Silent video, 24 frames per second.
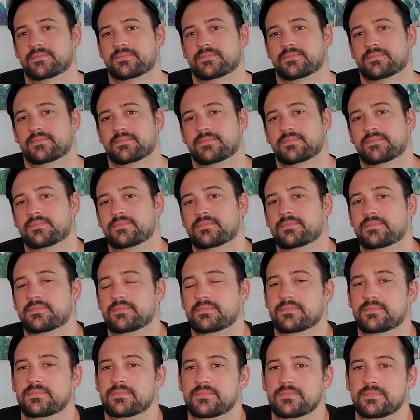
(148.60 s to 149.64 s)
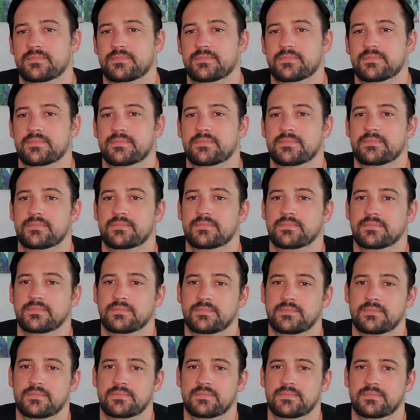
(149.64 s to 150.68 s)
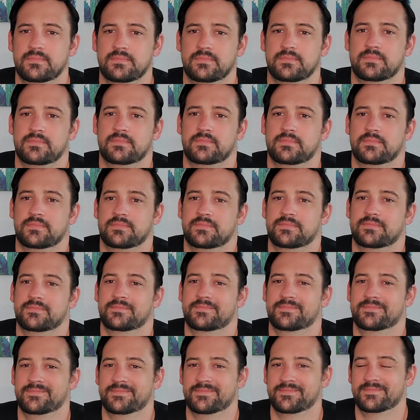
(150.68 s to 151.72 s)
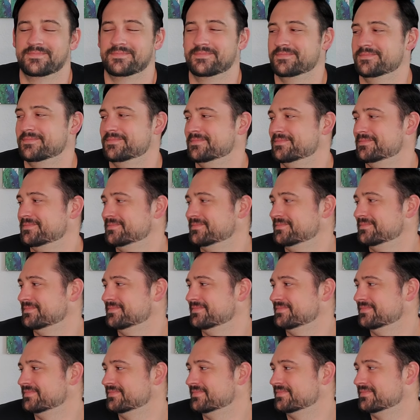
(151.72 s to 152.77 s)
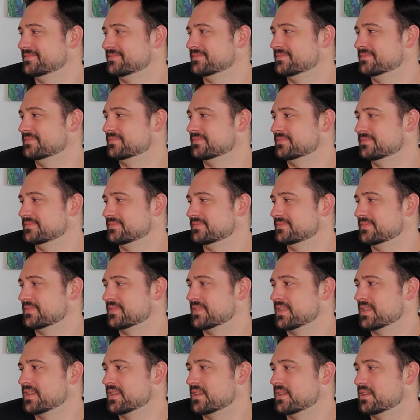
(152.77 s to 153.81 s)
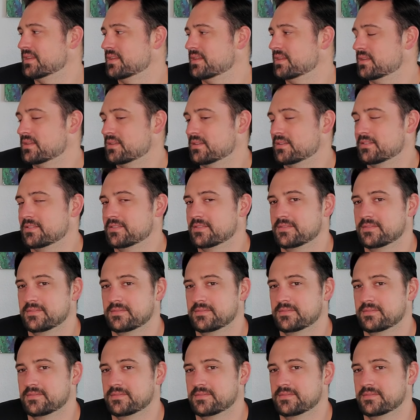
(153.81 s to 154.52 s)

No words are spoken by the person on screen.